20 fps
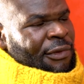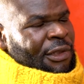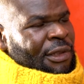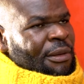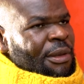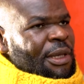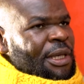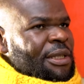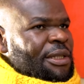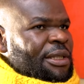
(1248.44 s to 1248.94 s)

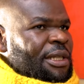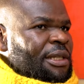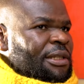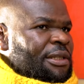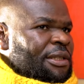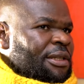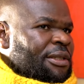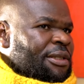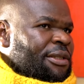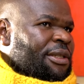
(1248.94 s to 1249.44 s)
It is still
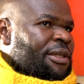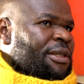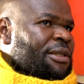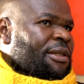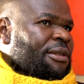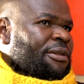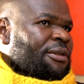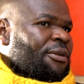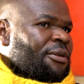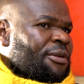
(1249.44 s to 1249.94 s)
it's still
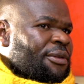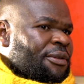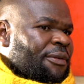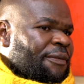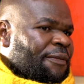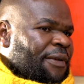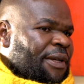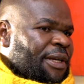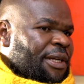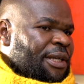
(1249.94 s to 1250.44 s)
also
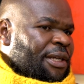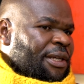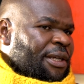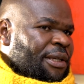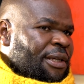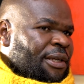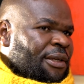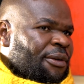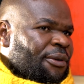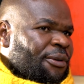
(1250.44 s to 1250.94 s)
very
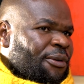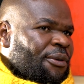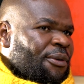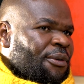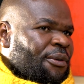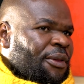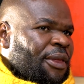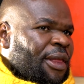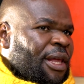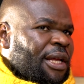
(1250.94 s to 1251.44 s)
raw
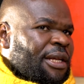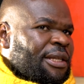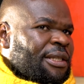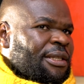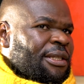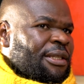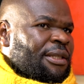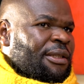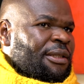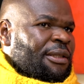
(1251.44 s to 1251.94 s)
that